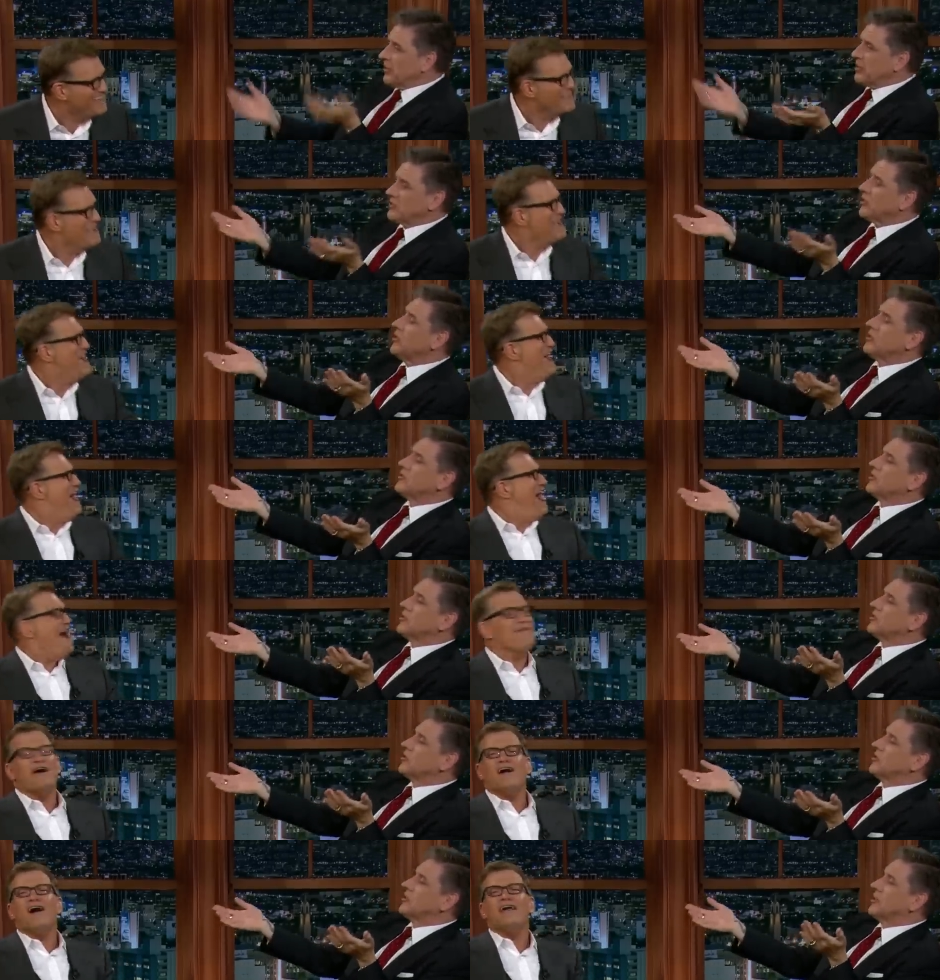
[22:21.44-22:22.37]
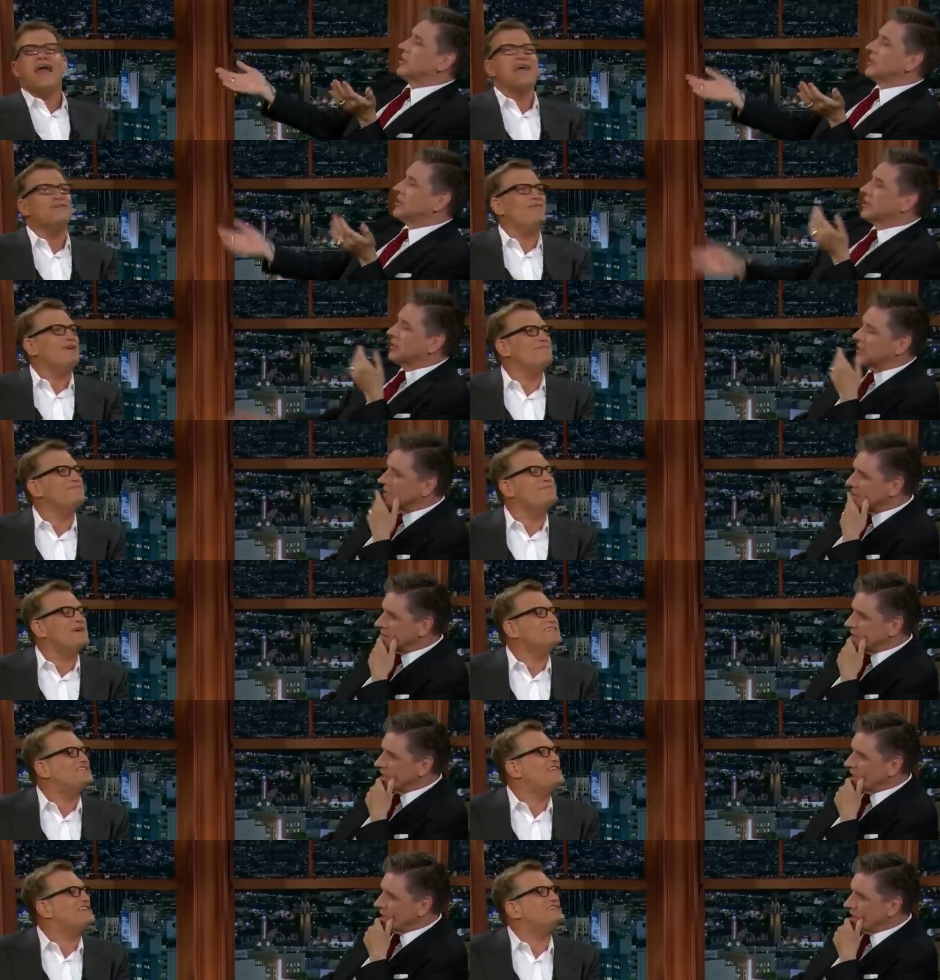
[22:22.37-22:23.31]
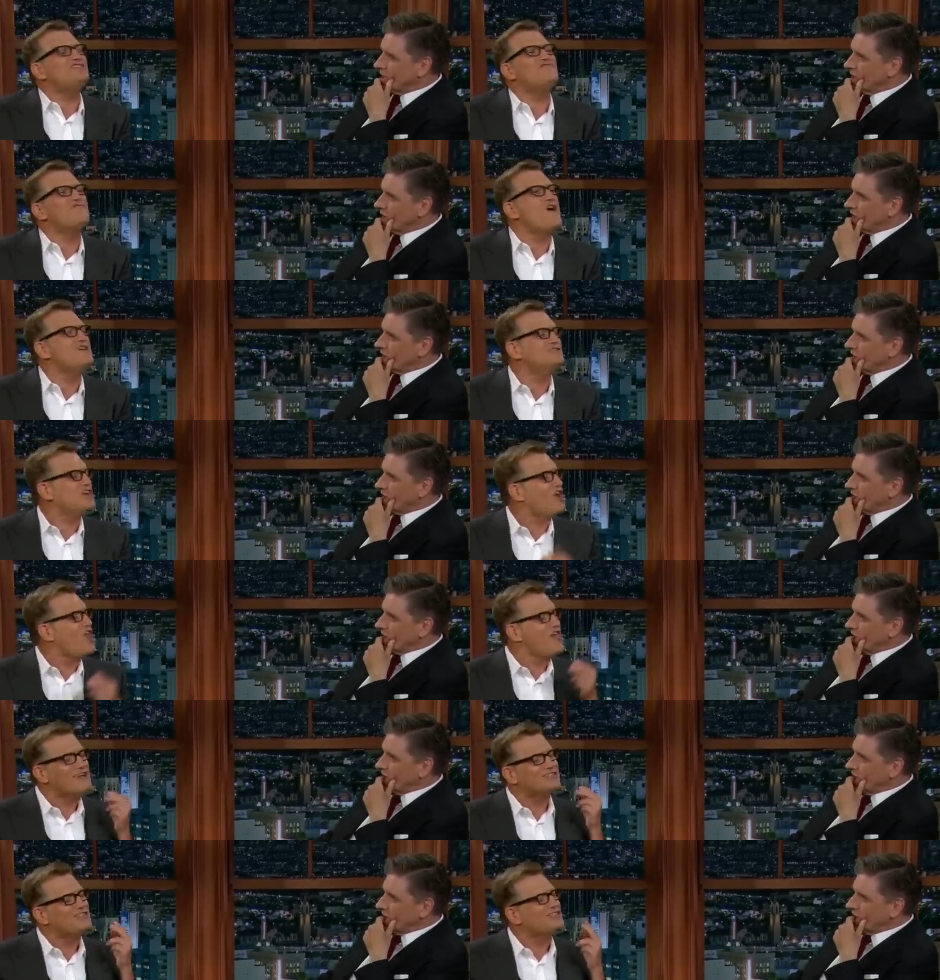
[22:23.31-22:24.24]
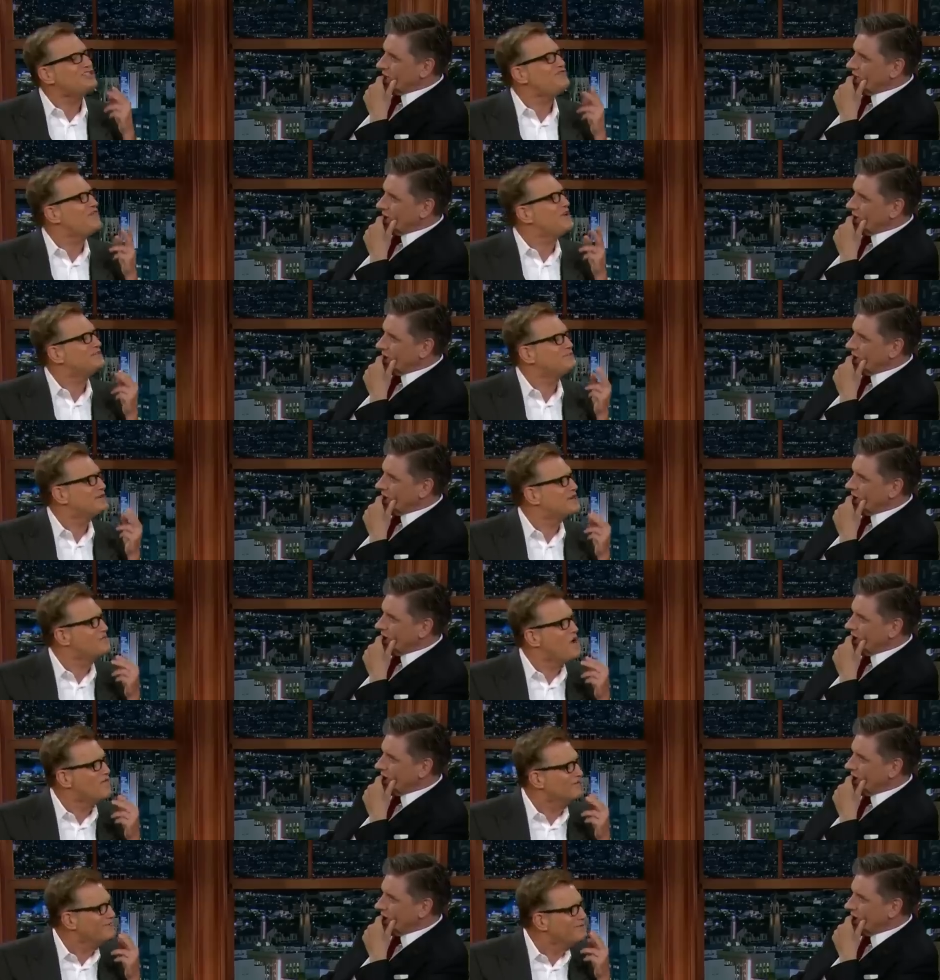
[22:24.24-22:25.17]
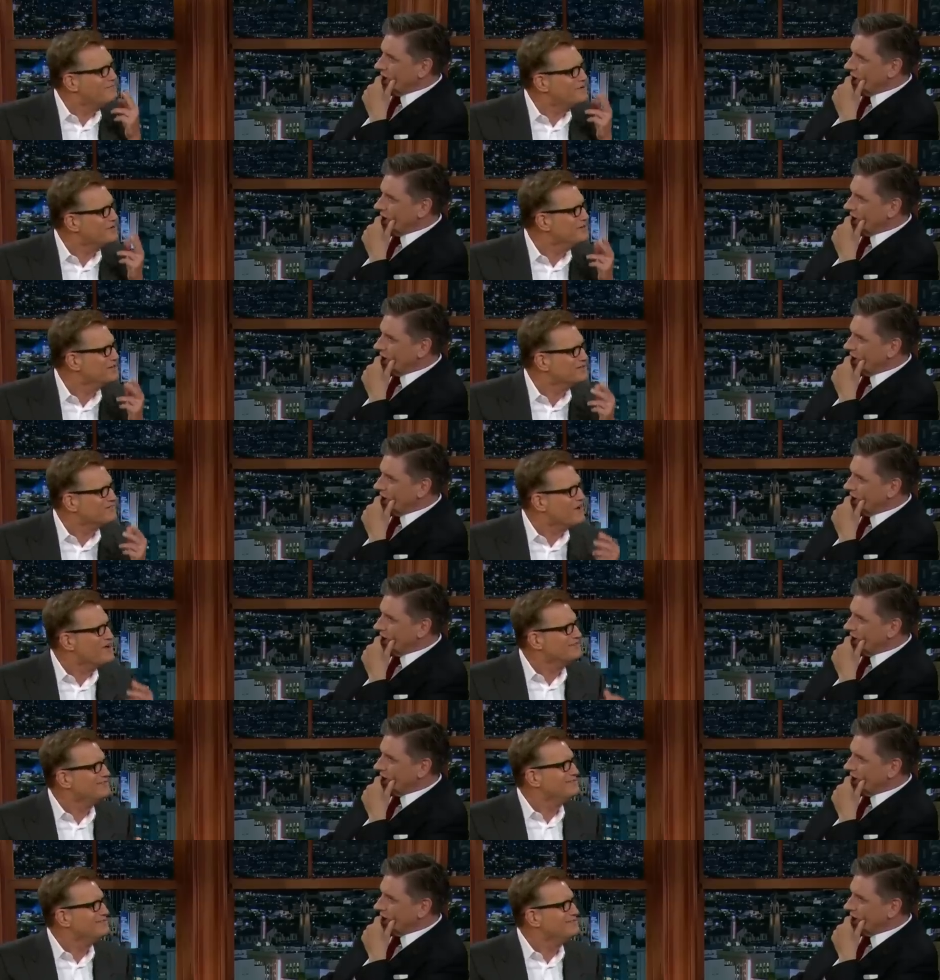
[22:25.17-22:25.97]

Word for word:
Speaker 1: dude, dude... Oh, yeah, yeah, you want to meet my sexy friends? I got a lot of sexy friends. Want to come over and meet my good-looking friends?